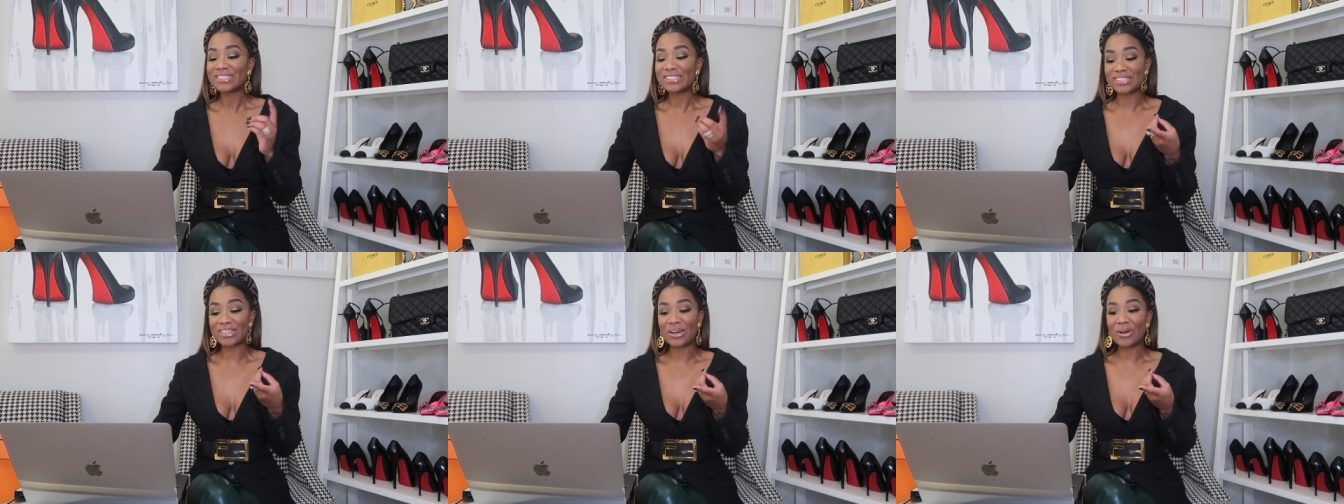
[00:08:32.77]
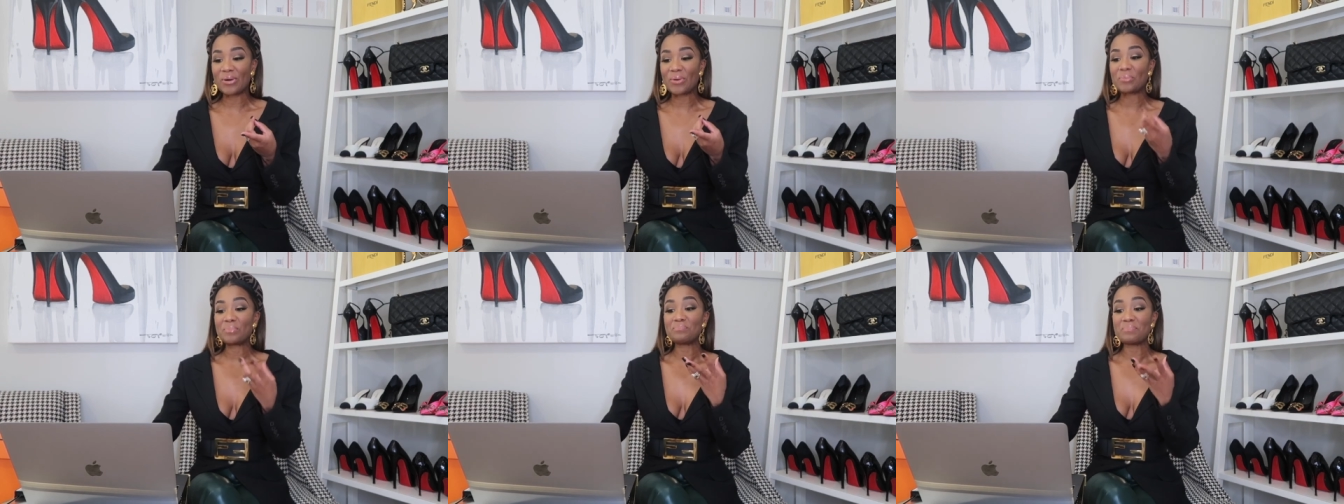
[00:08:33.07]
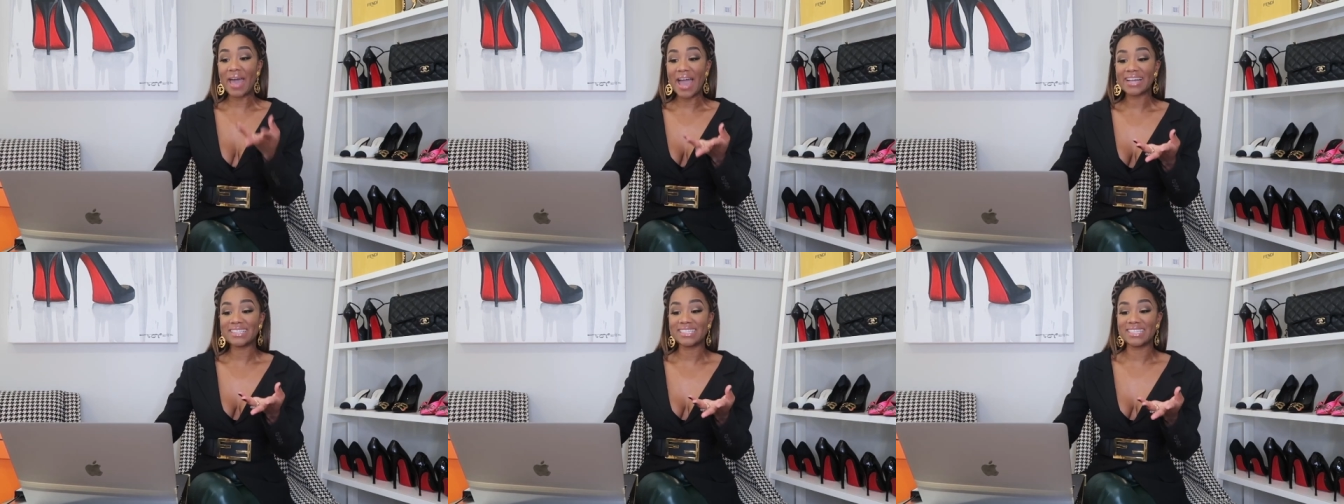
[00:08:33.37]
So
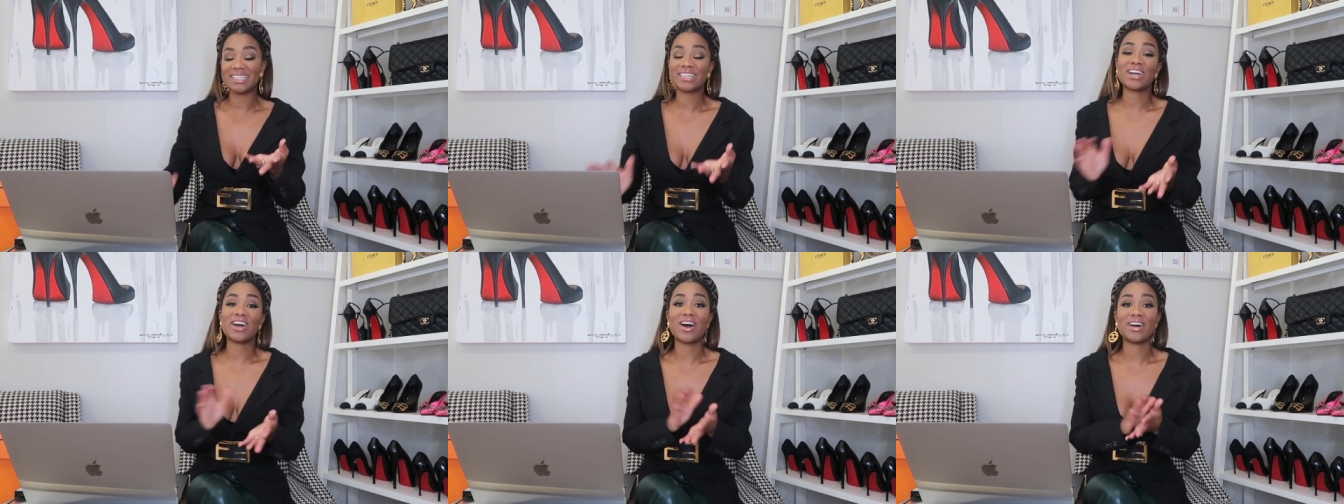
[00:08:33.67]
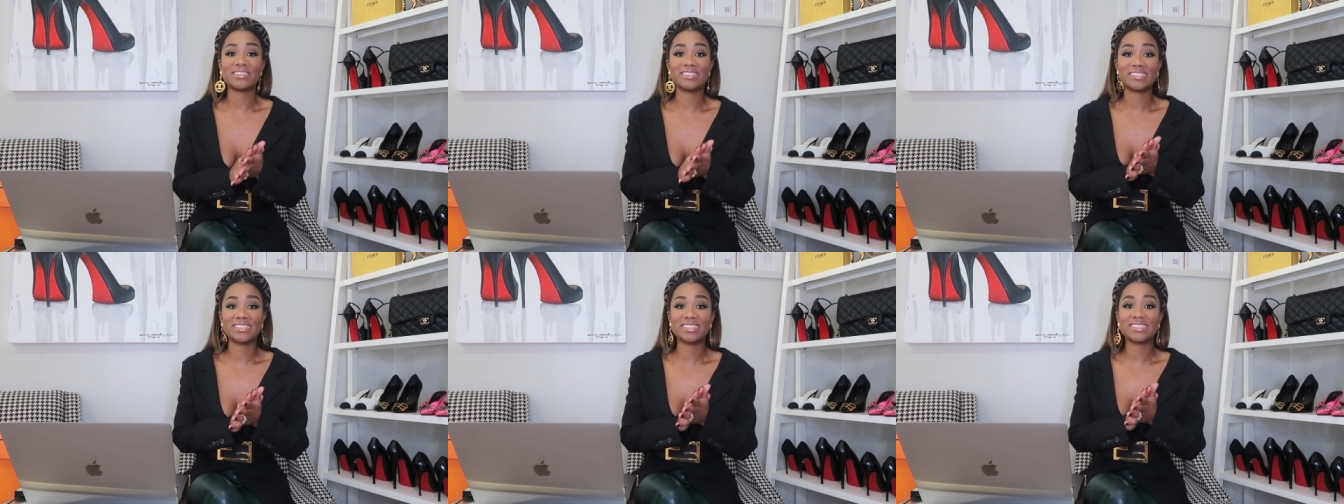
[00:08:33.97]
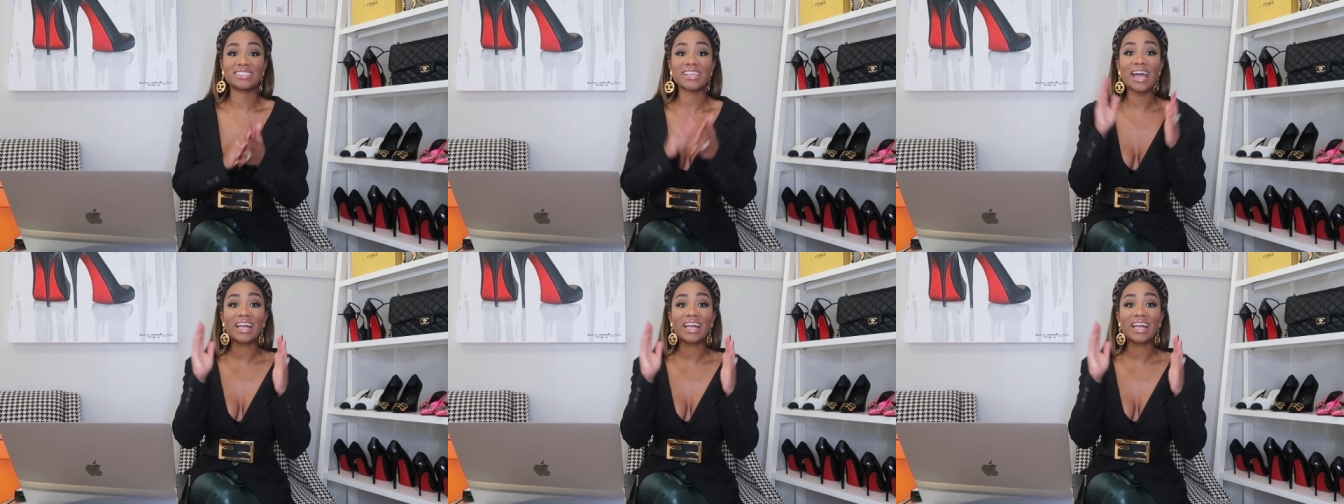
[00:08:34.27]
back to the Constance.